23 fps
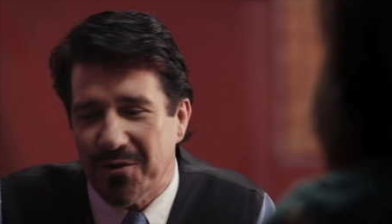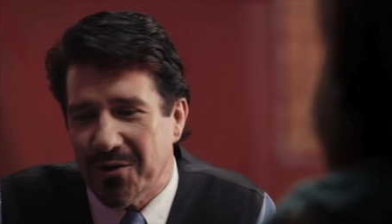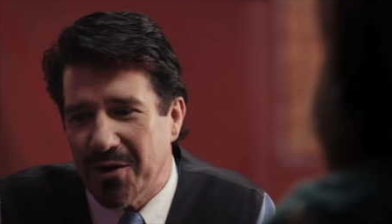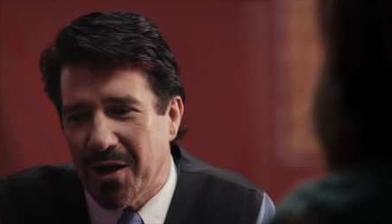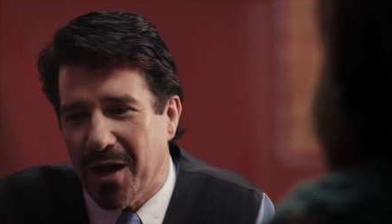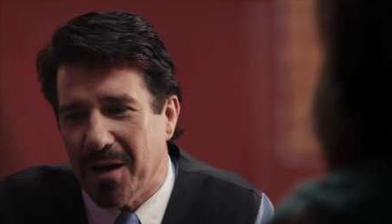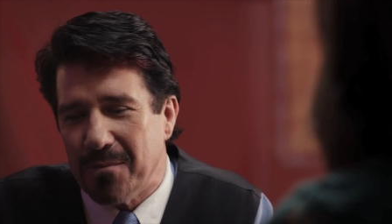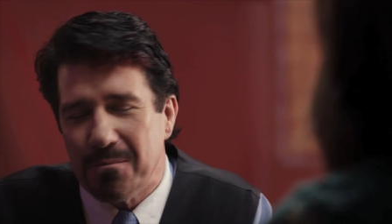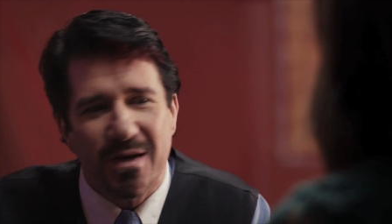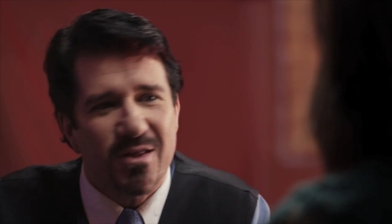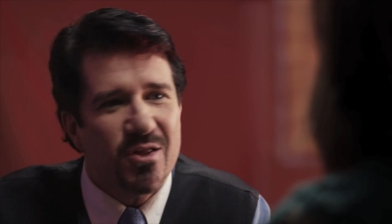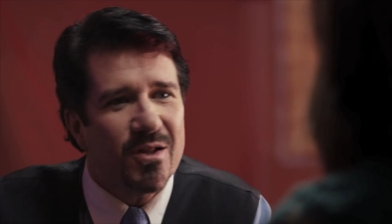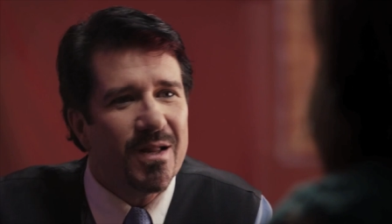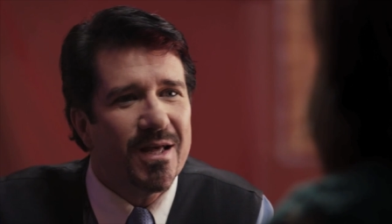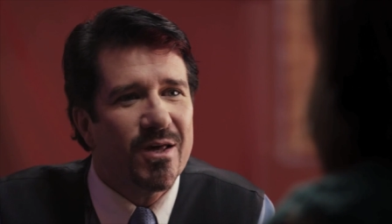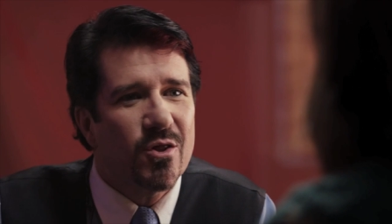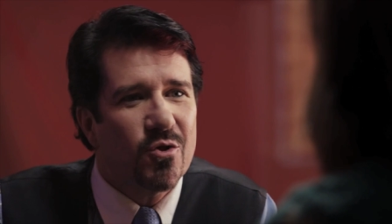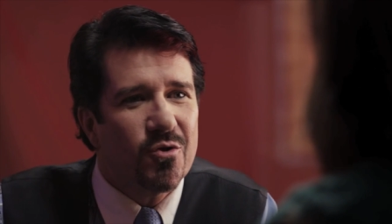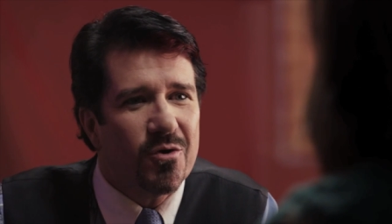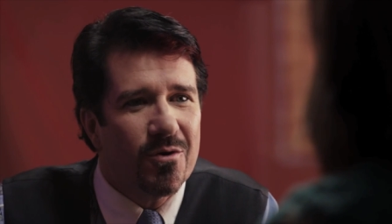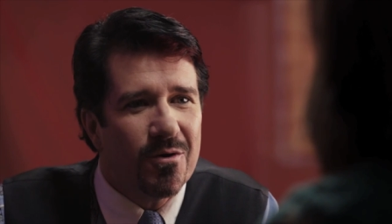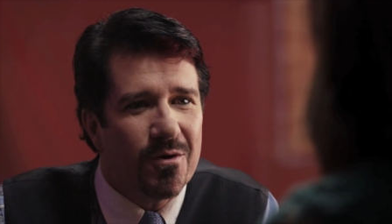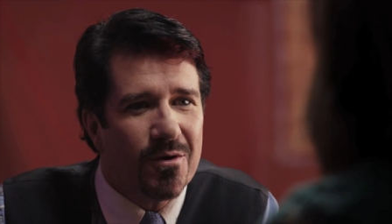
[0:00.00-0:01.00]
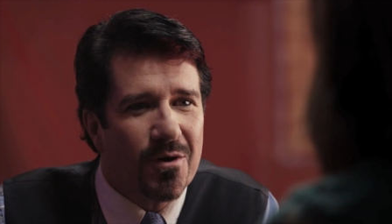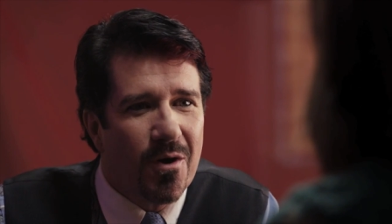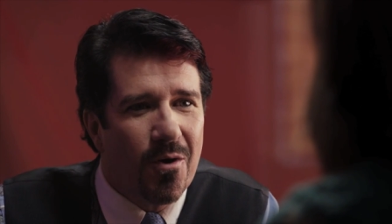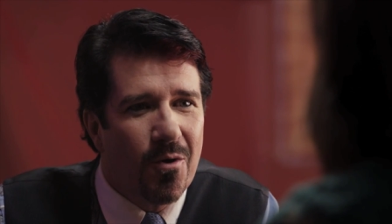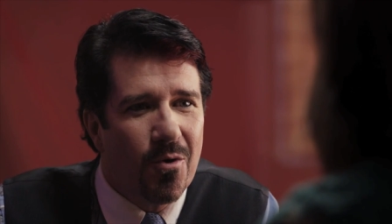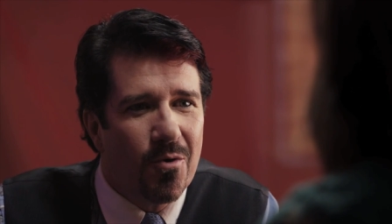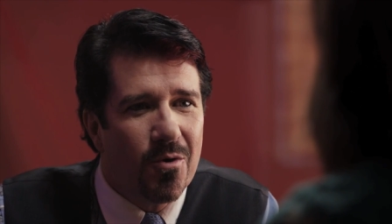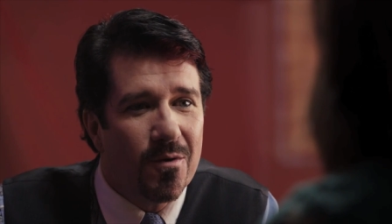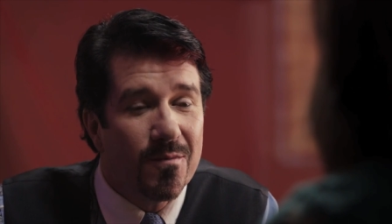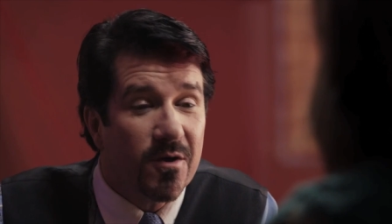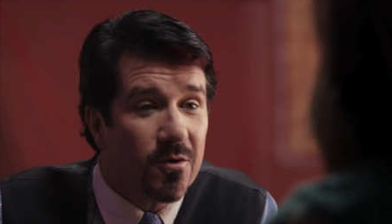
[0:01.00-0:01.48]
they're not. Much like Sherlock
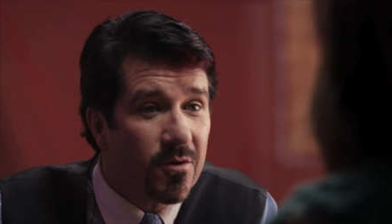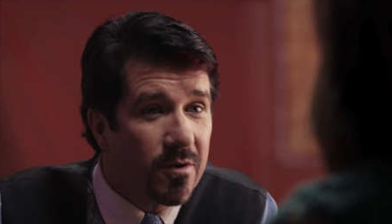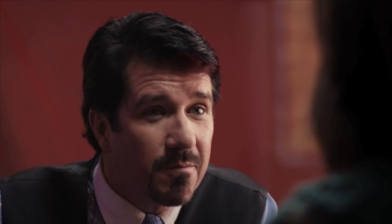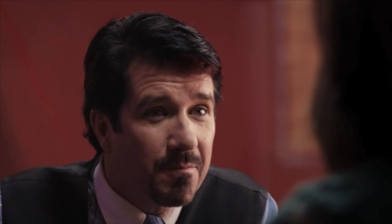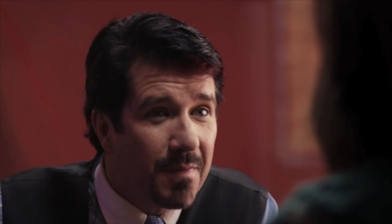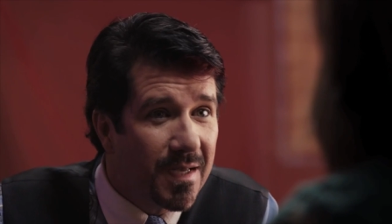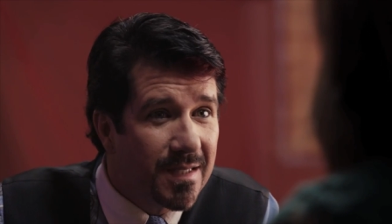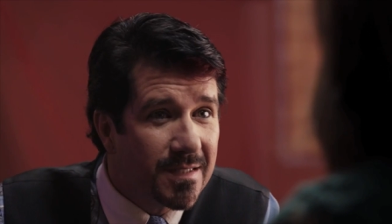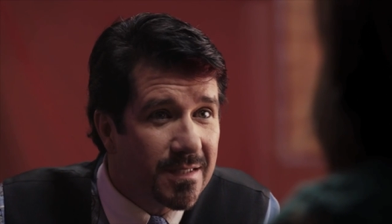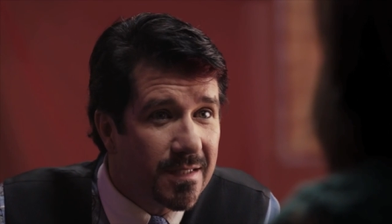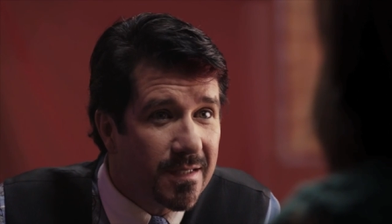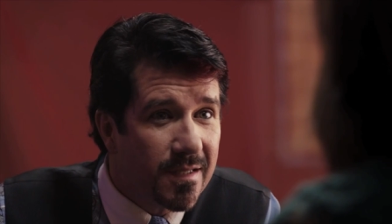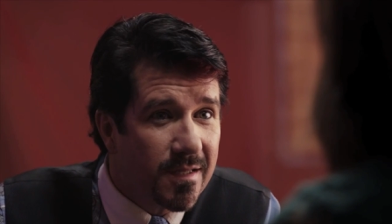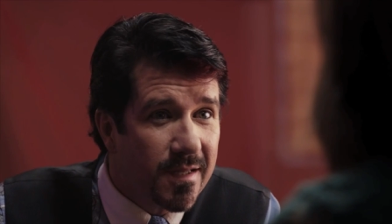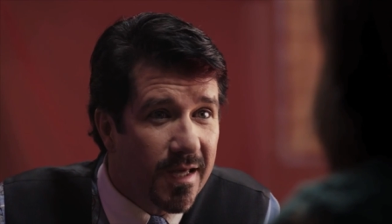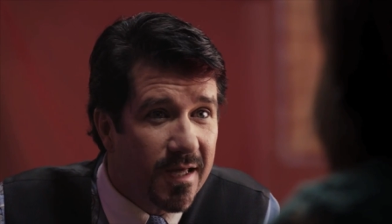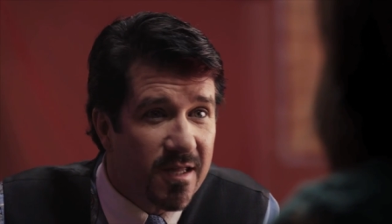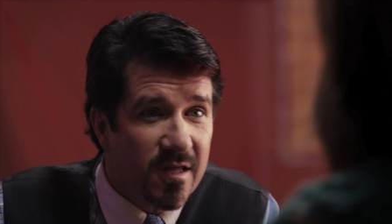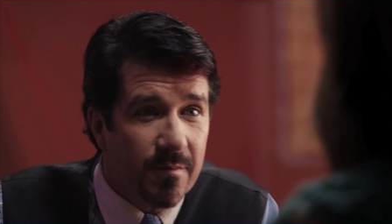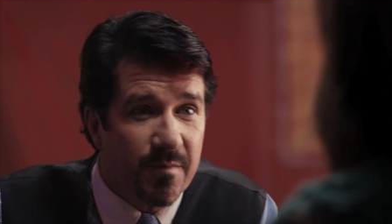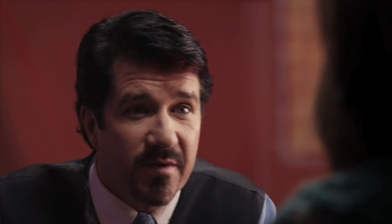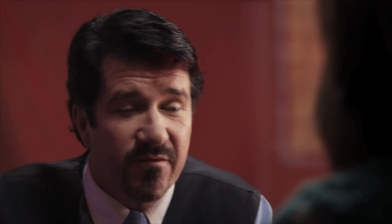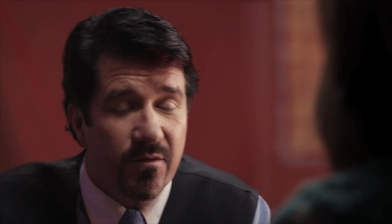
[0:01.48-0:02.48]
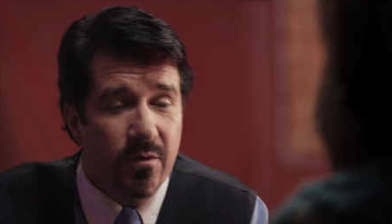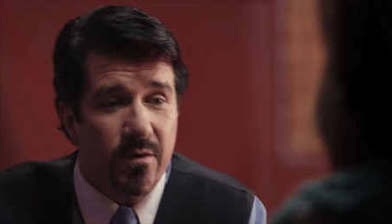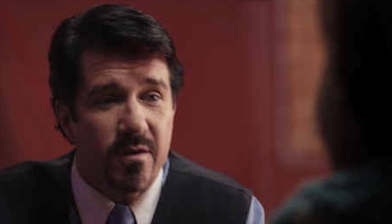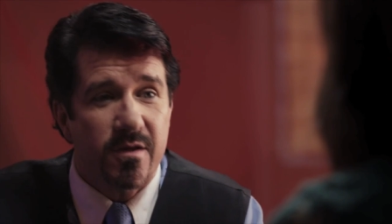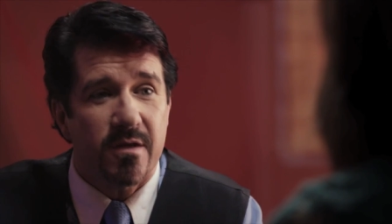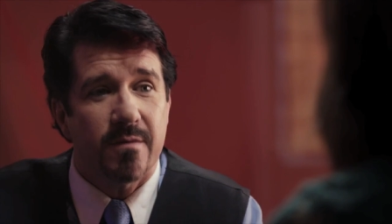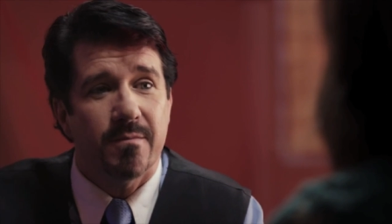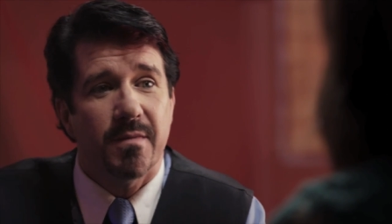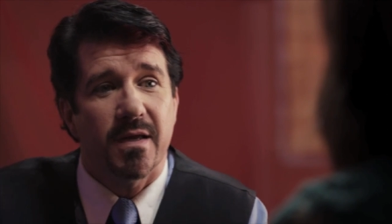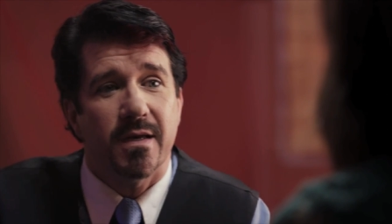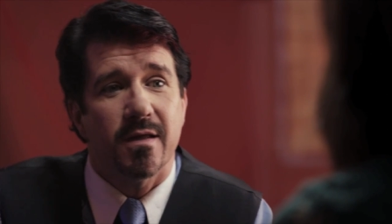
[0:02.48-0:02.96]
Holmes, a good mentalist has to be
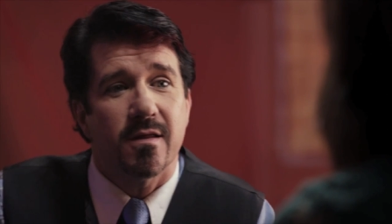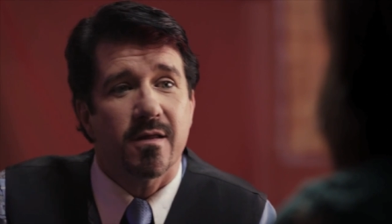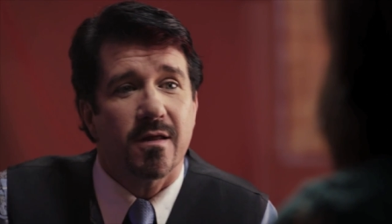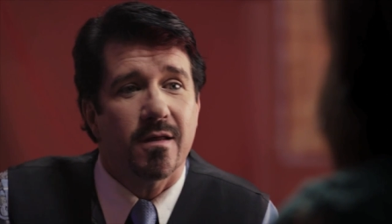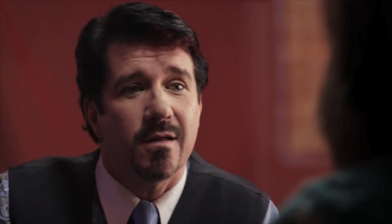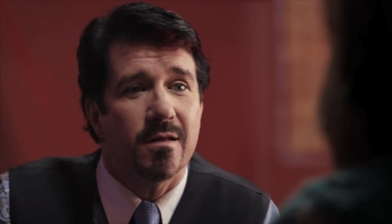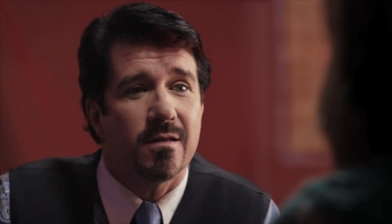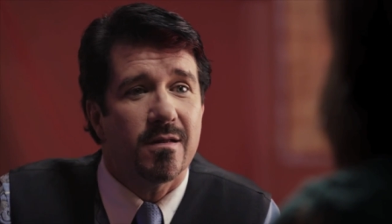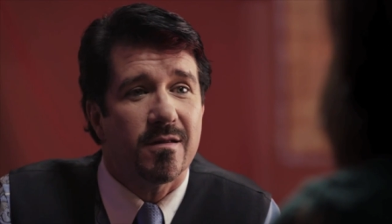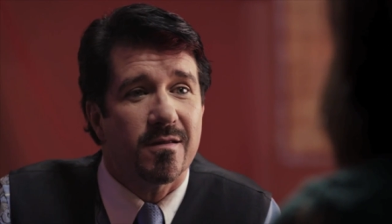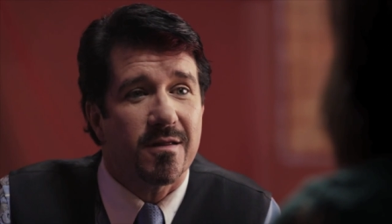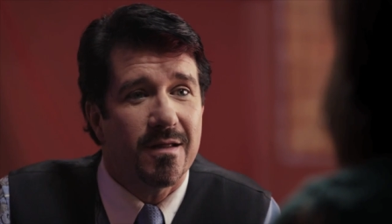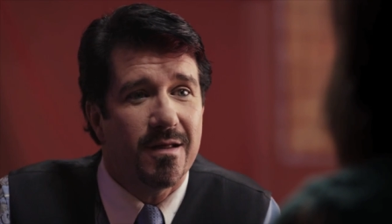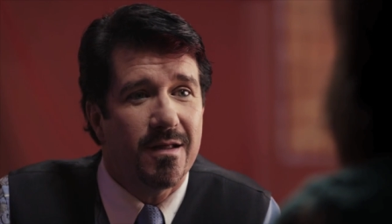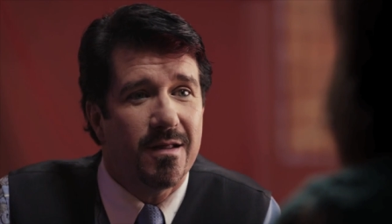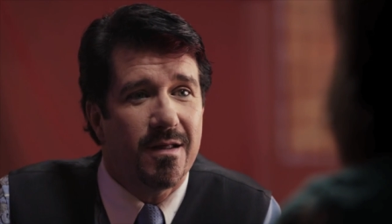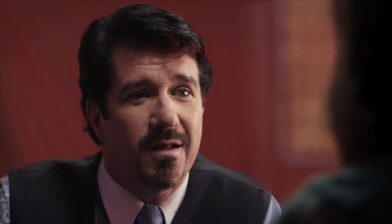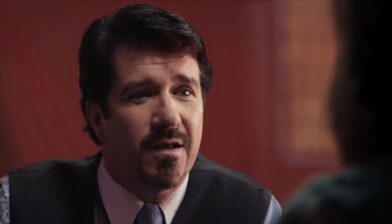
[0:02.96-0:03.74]
versed in many skills.